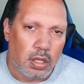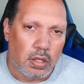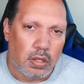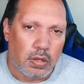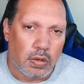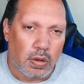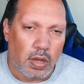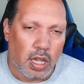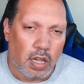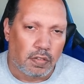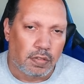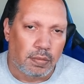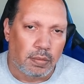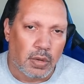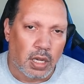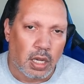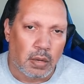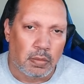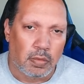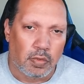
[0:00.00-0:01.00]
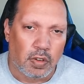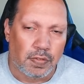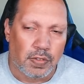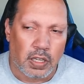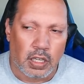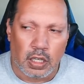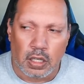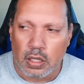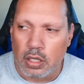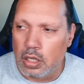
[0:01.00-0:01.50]
to have mom with
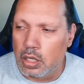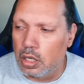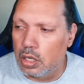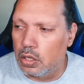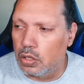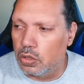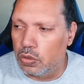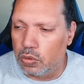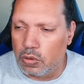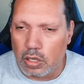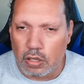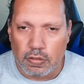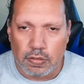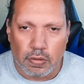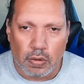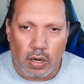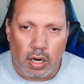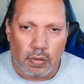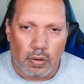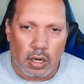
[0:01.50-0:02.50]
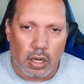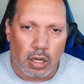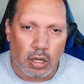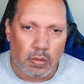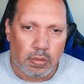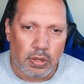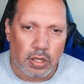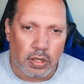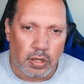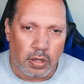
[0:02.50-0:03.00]
a 24-hour help
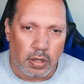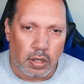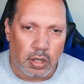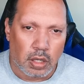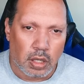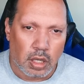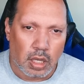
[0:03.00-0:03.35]
here